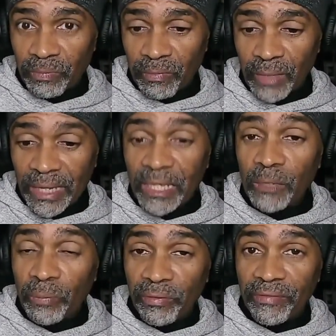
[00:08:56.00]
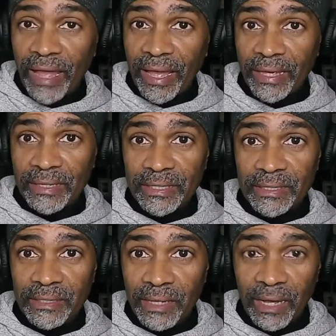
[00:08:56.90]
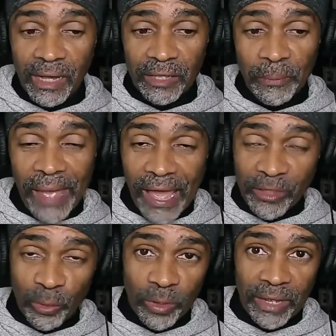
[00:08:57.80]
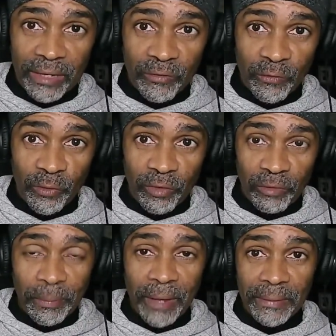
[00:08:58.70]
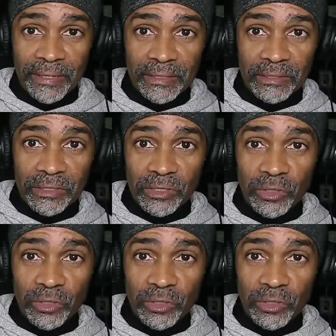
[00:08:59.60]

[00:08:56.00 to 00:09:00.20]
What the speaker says: He provided the pathway for Republicans